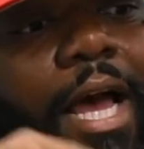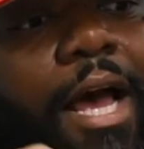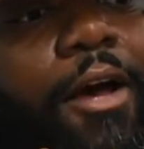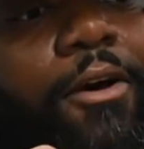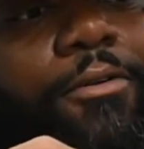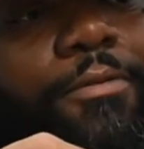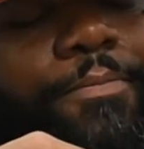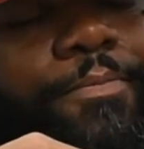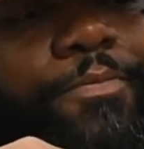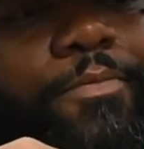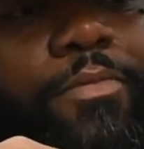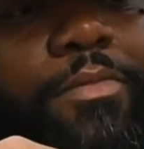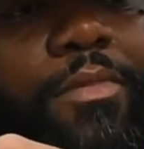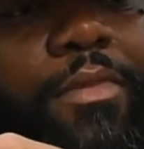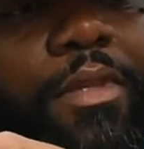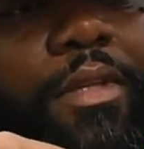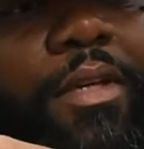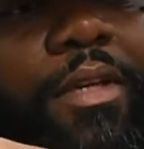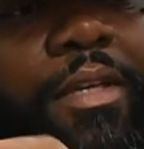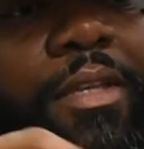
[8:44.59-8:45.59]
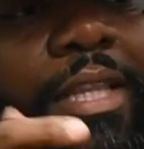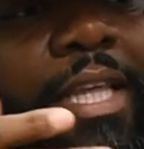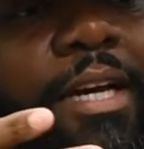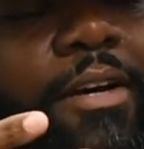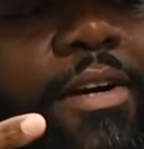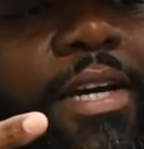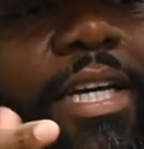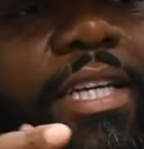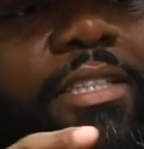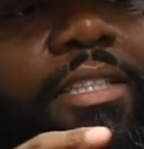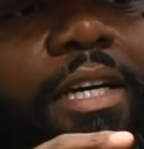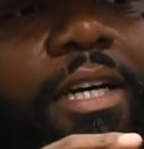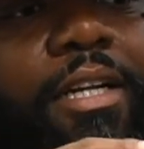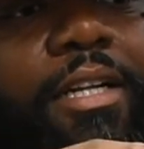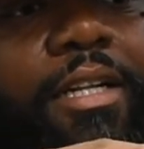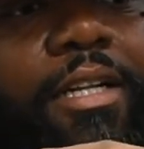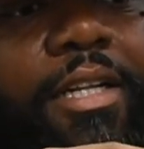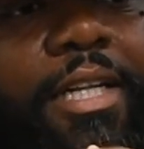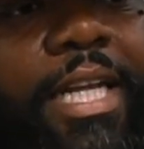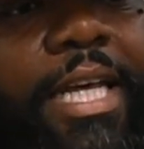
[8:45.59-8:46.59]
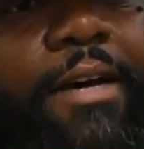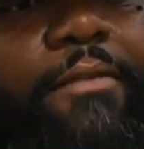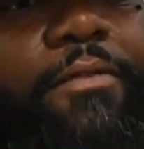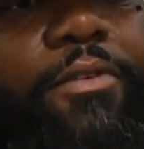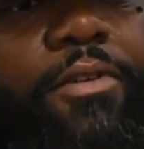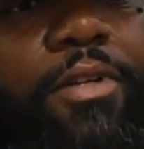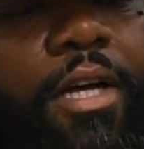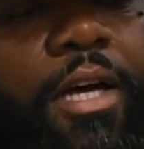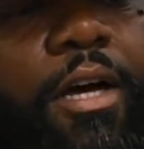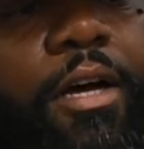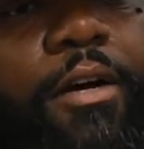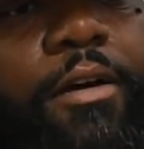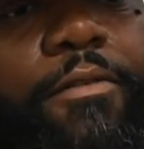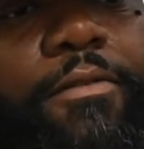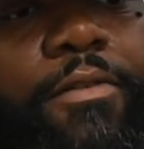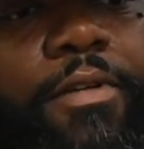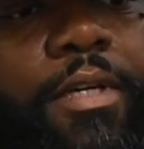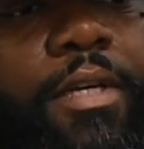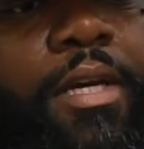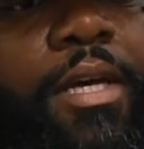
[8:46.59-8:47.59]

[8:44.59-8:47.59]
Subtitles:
out there is a level of